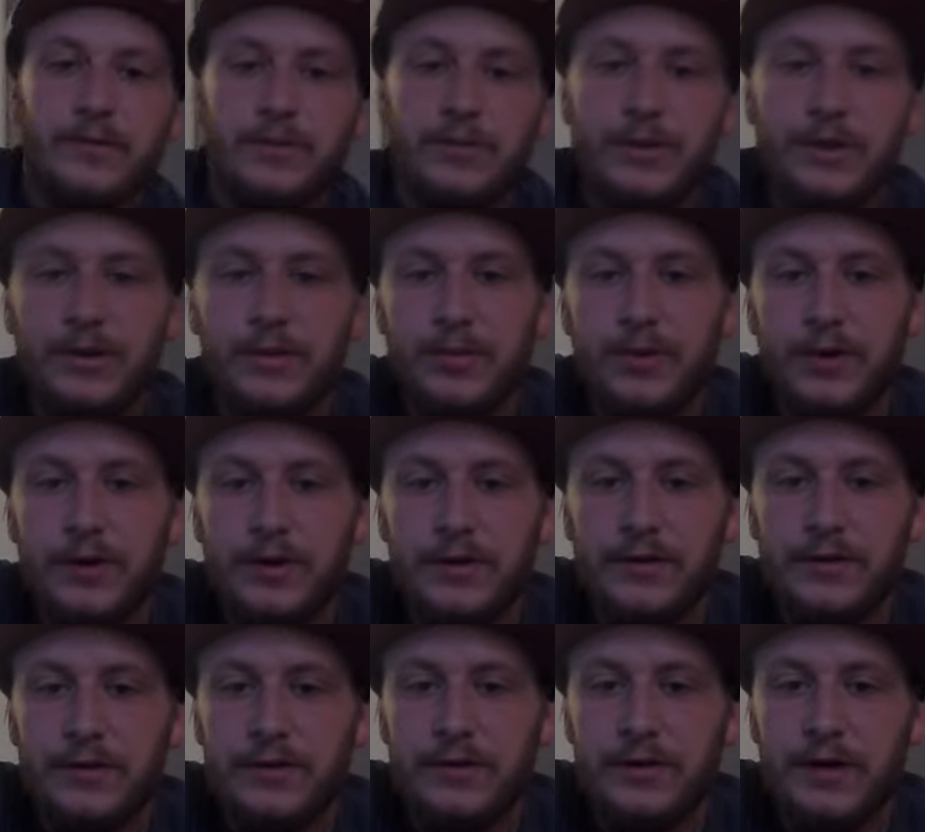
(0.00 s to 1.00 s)
be a part of
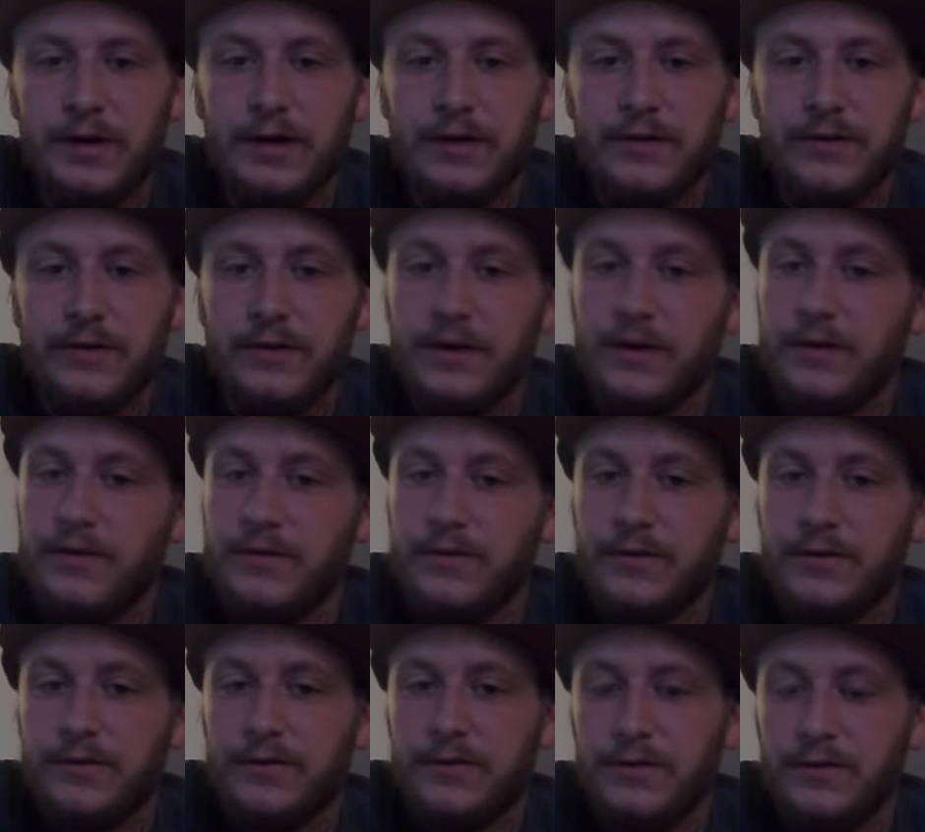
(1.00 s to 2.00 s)
their daughter's life.
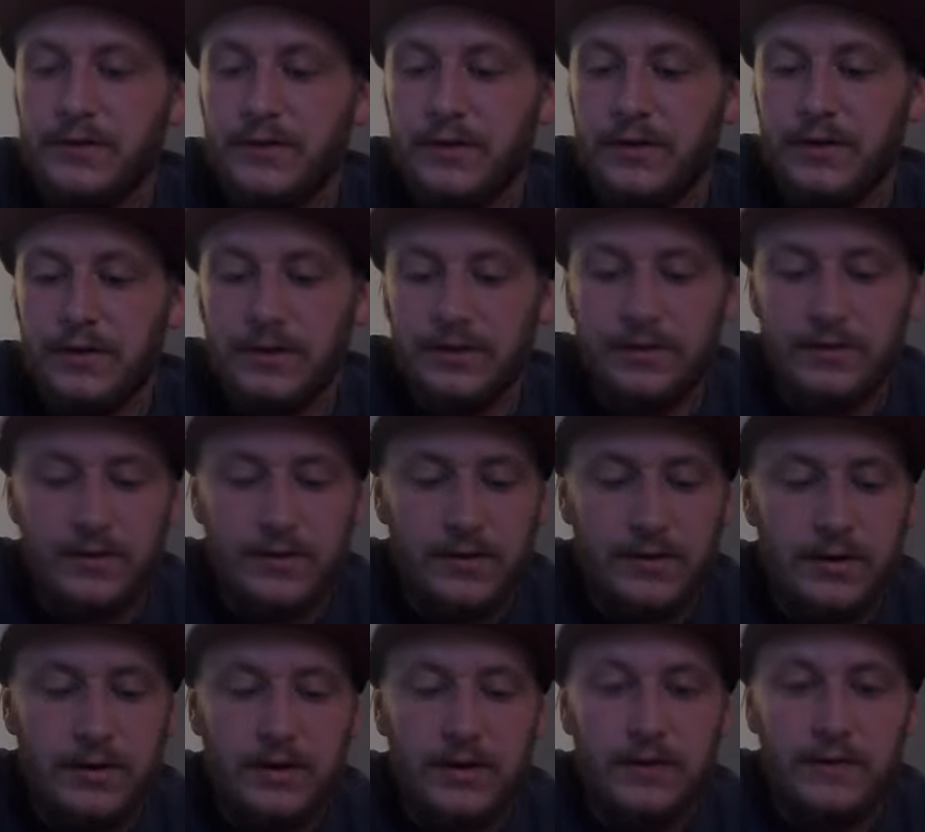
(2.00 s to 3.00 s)
Or if your son has long
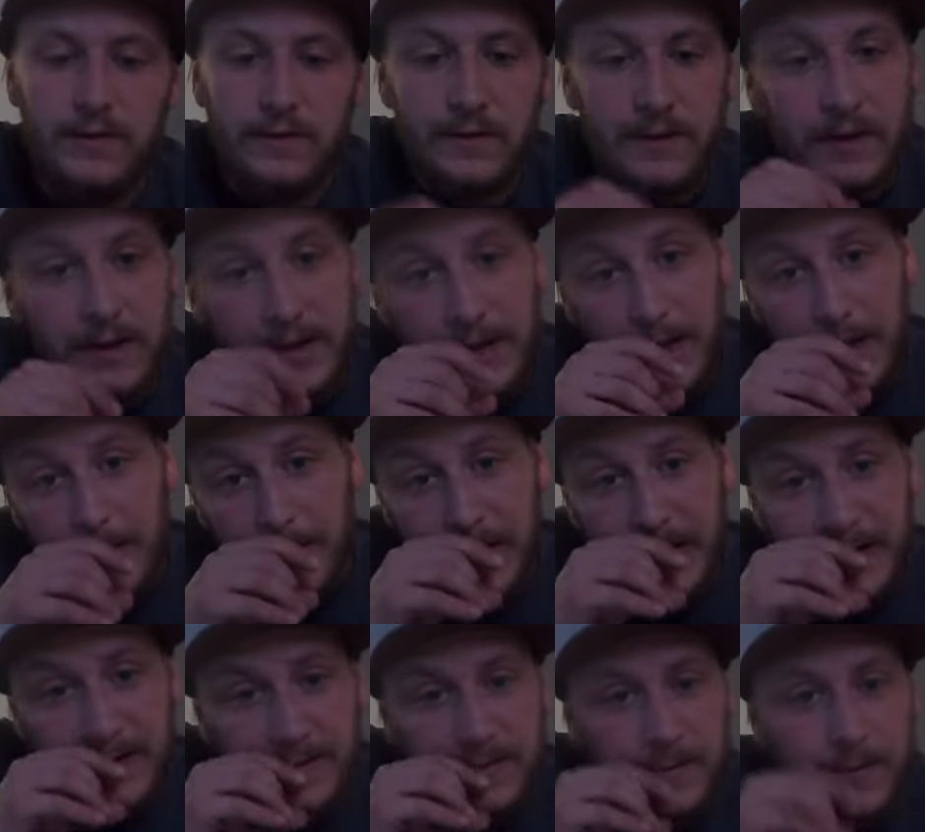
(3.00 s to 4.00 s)
hair, you should take care of
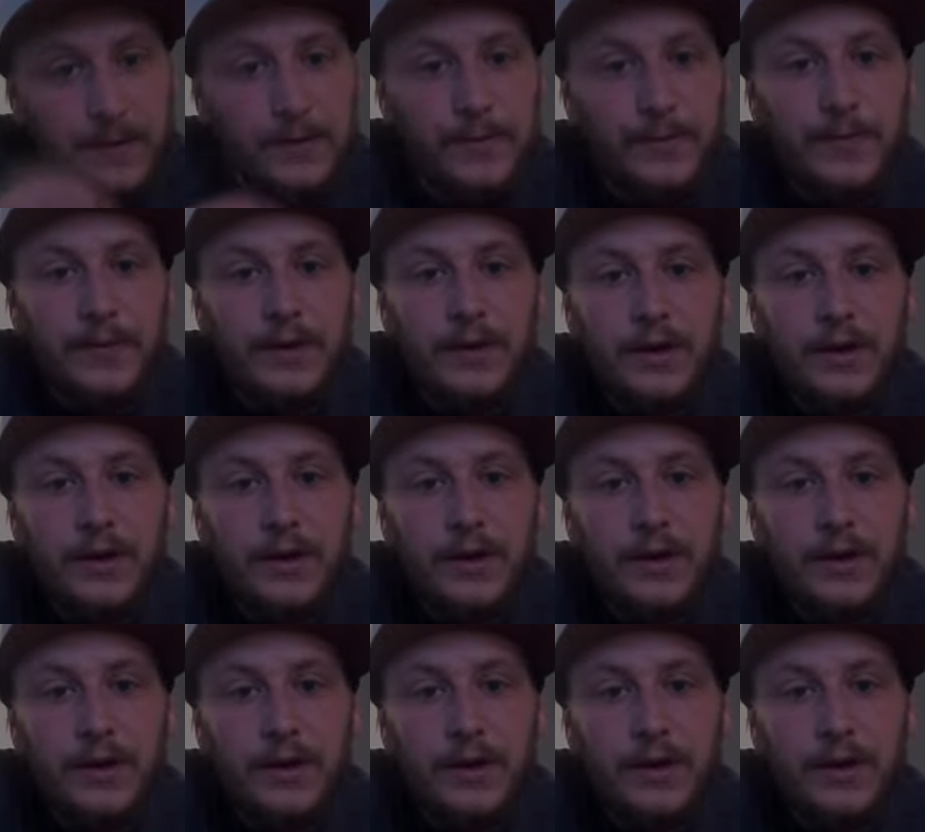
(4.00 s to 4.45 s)
that as well.